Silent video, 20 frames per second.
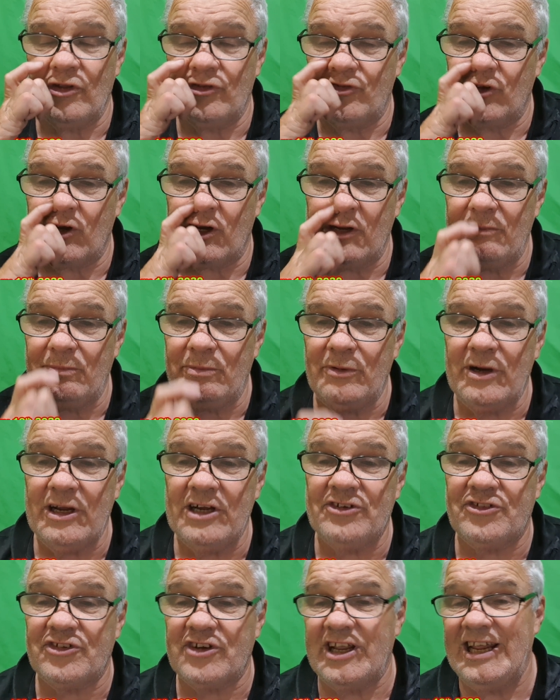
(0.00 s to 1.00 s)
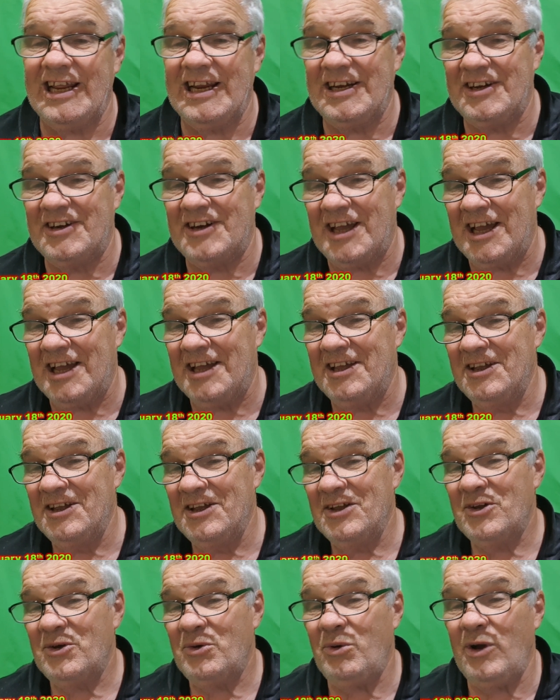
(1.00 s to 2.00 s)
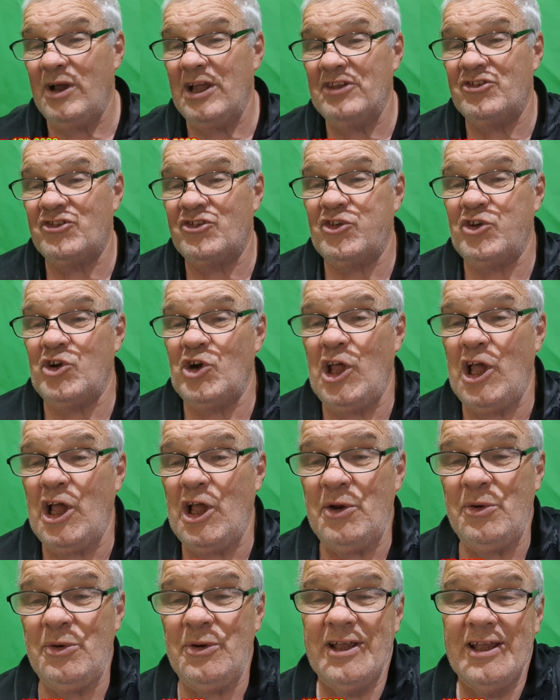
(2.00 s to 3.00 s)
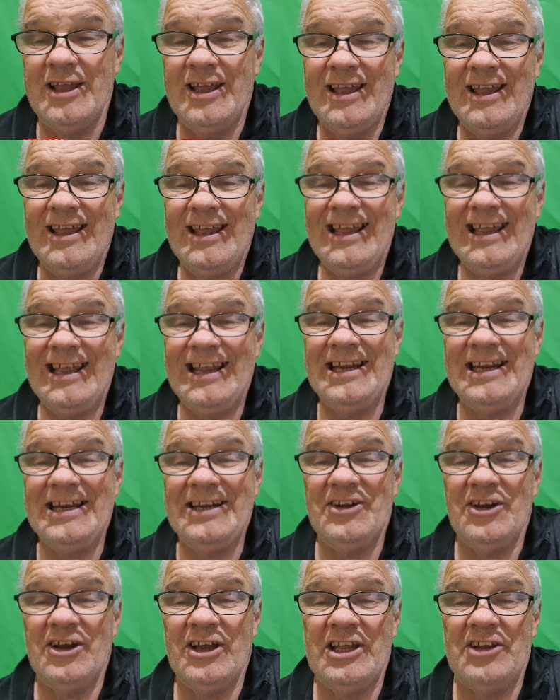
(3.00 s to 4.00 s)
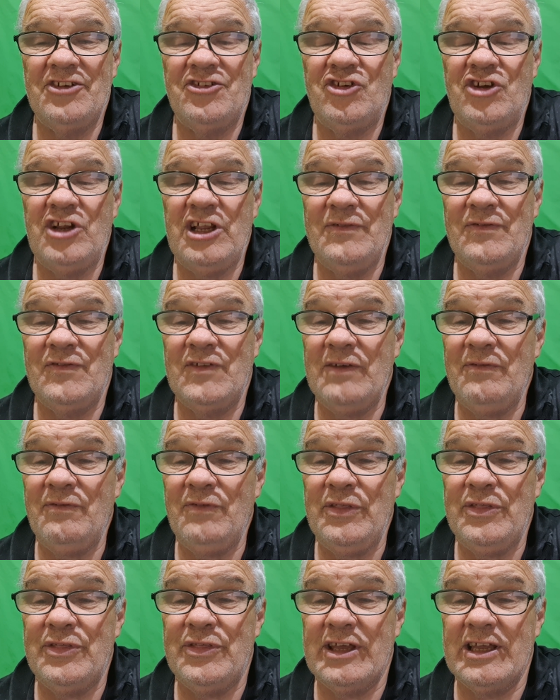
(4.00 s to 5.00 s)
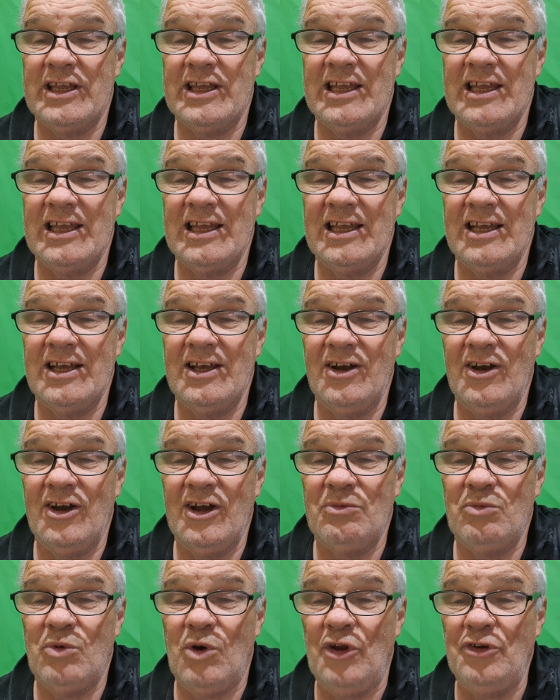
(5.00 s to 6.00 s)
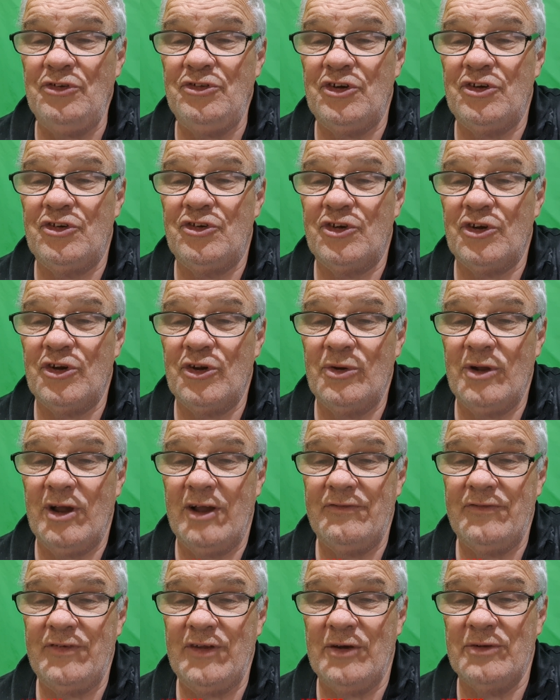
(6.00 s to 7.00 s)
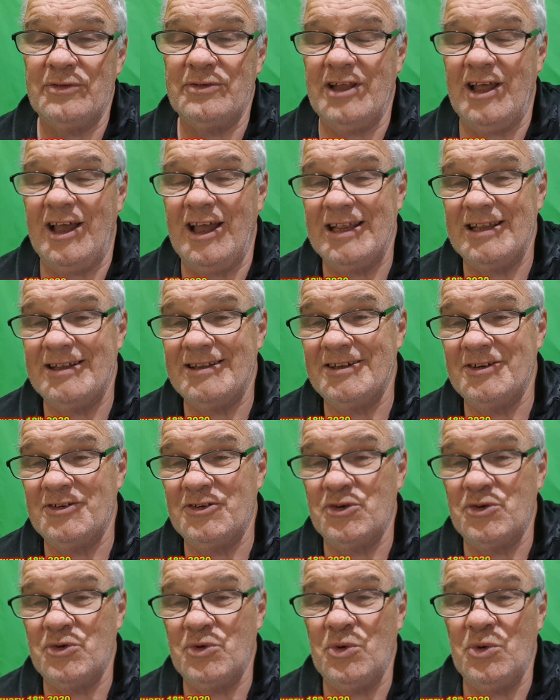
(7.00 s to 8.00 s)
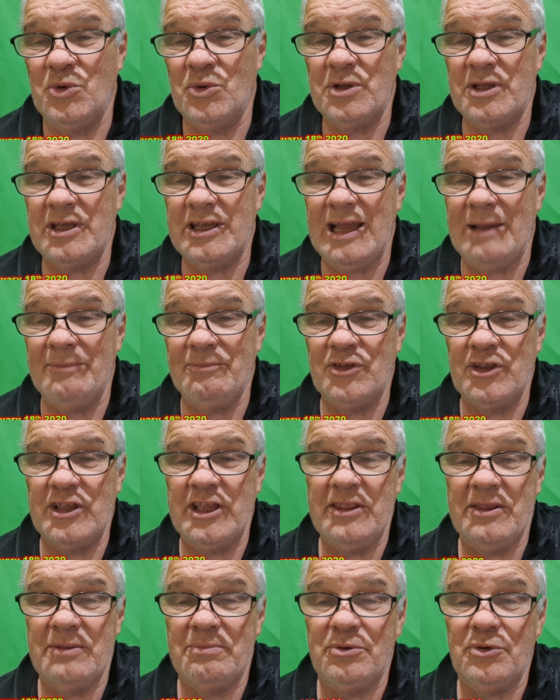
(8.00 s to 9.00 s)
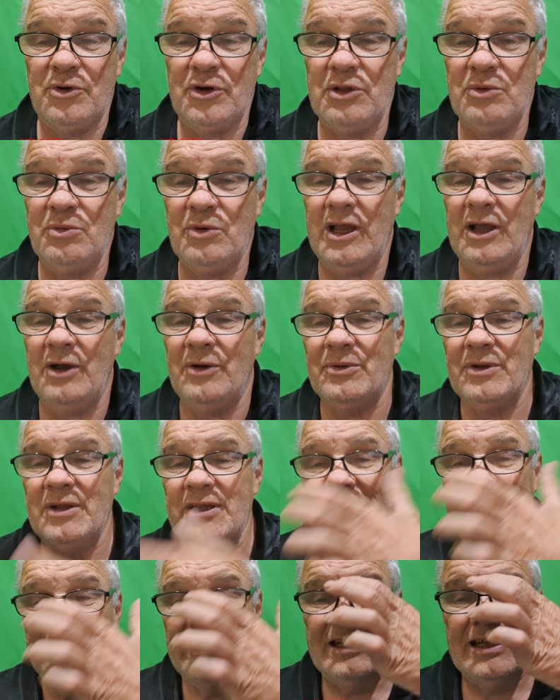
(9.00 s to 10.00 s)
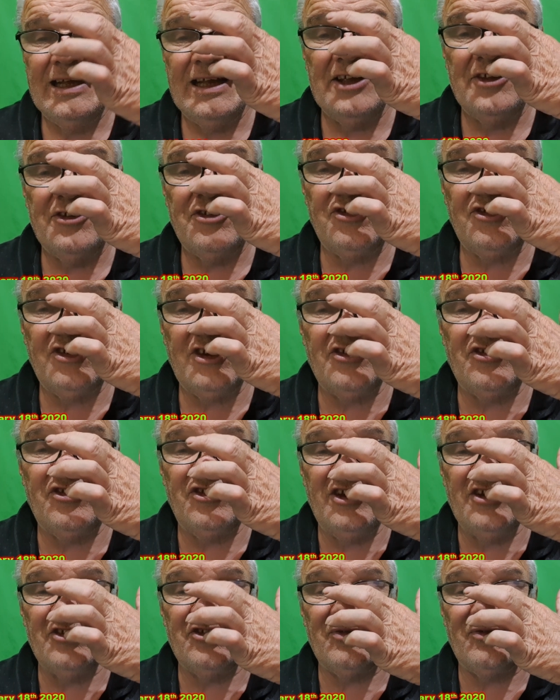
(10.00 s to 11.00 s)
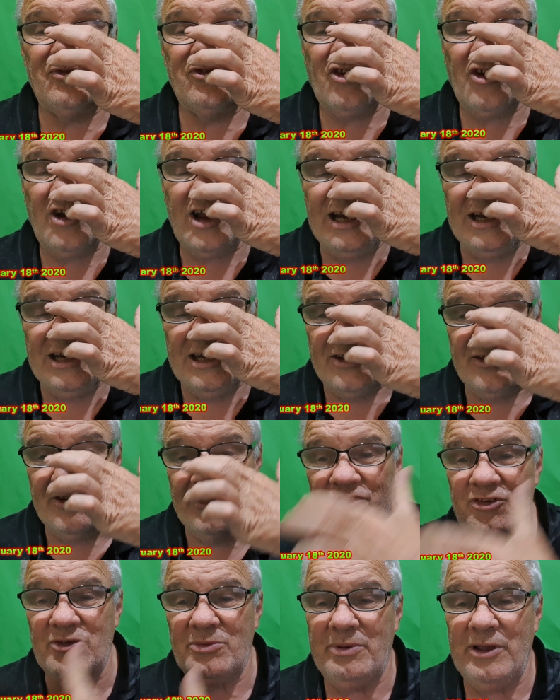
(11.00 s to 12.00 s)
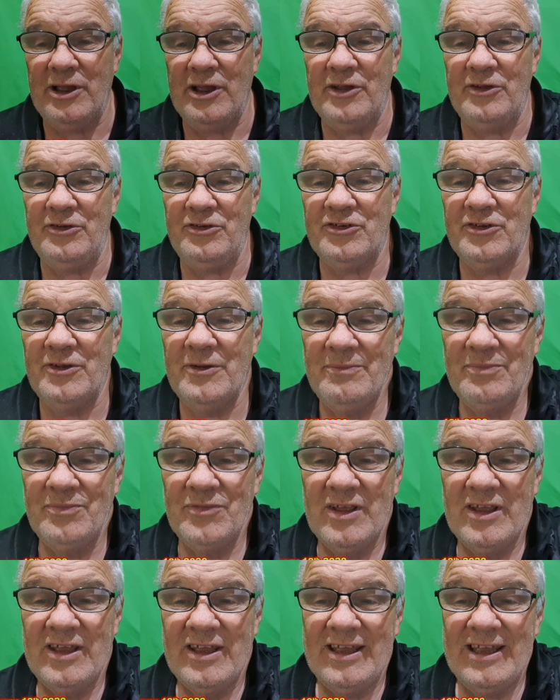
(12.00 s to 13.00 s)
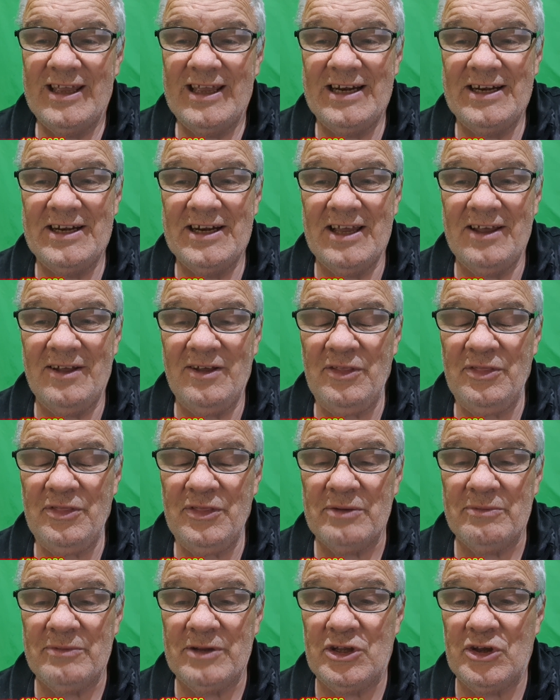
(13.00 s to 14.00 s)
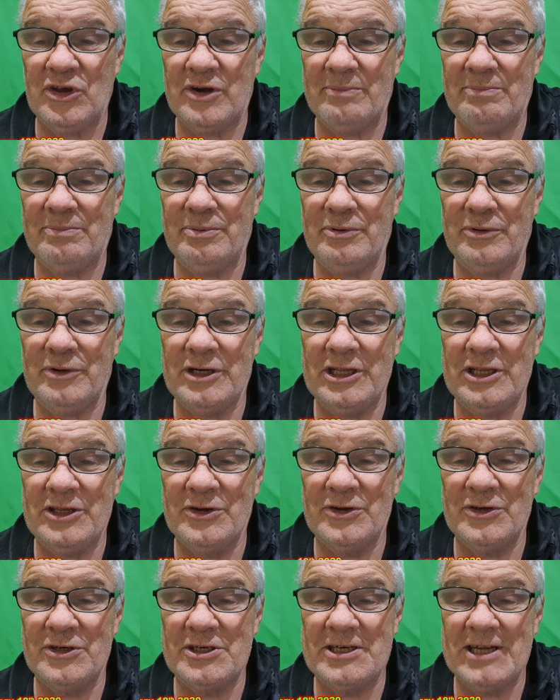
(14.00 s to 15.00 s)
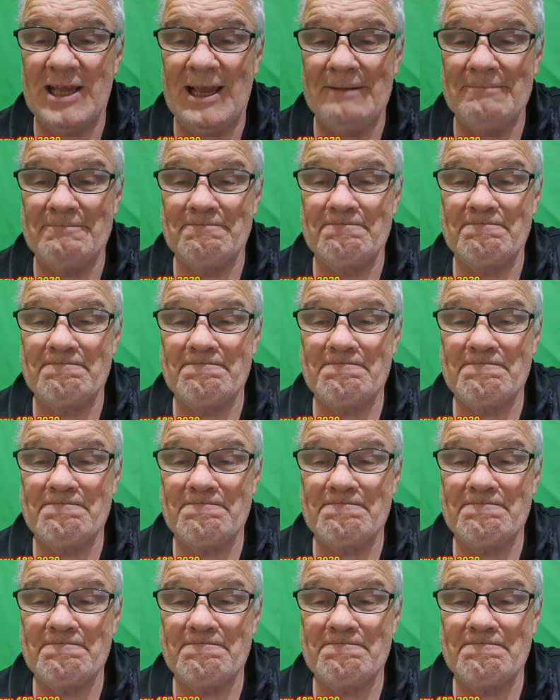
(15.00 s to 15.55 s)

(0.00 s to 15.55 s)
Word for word: and deliberate and uh, quite slow, and I achieved everything I wanted to. I felt like it had all come together pretty well. Uh, six years of training, I suppose, and uh, I think we got a pretty good, um,